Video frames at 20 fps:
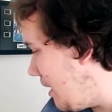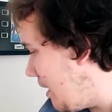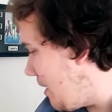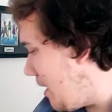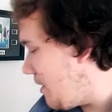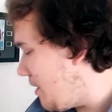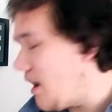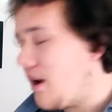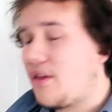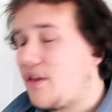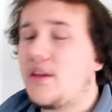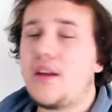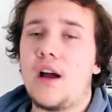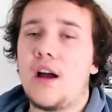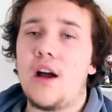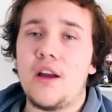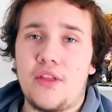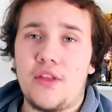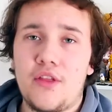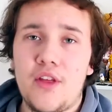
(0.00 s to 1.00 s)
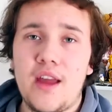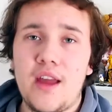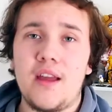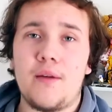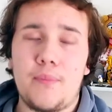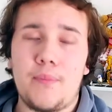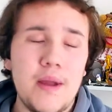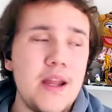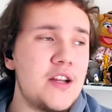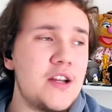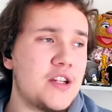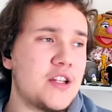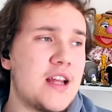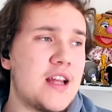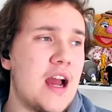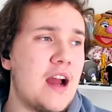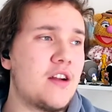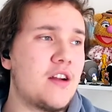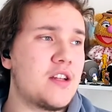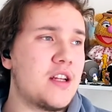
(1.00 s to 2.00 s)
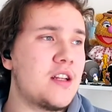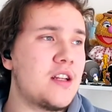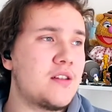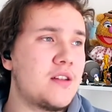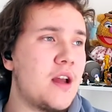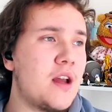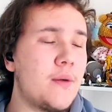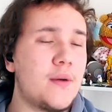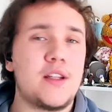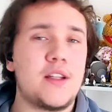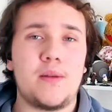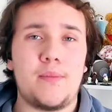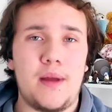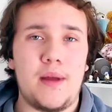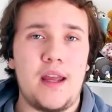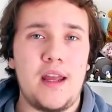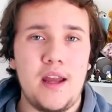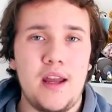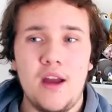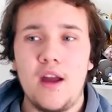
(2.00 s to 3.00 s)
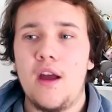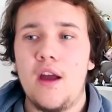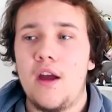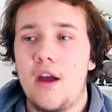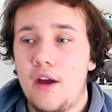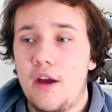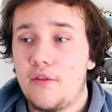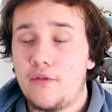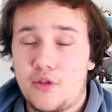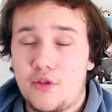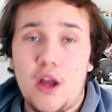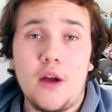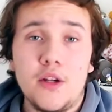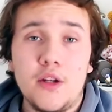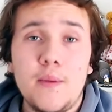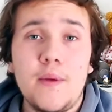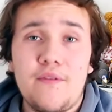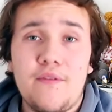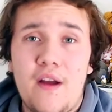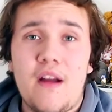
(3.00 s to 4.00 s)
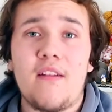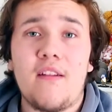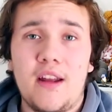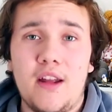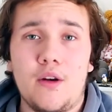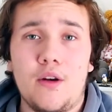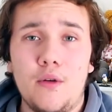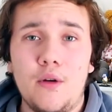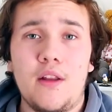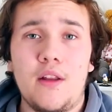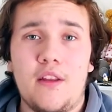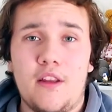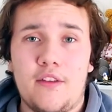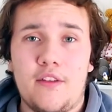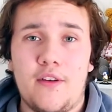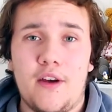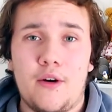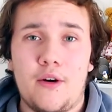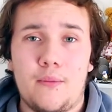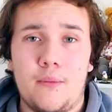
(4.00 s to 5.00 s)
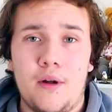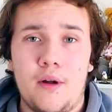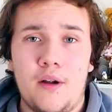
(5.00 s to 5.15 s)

I, I, think, I think Peach's character is going to be going to be very cool in this film.